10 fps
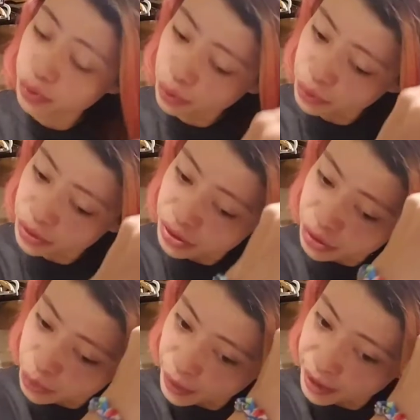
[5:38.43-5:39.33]
so this
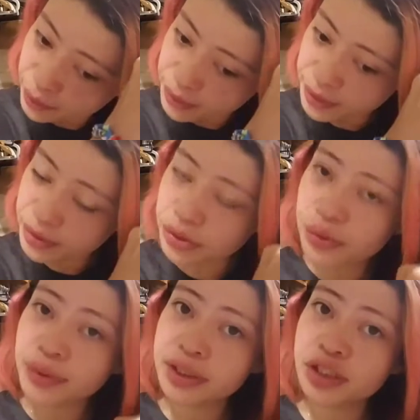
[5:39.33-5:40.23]
is why we are
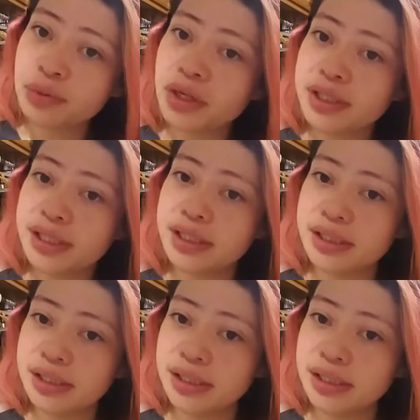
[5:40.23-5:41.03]
doing this process.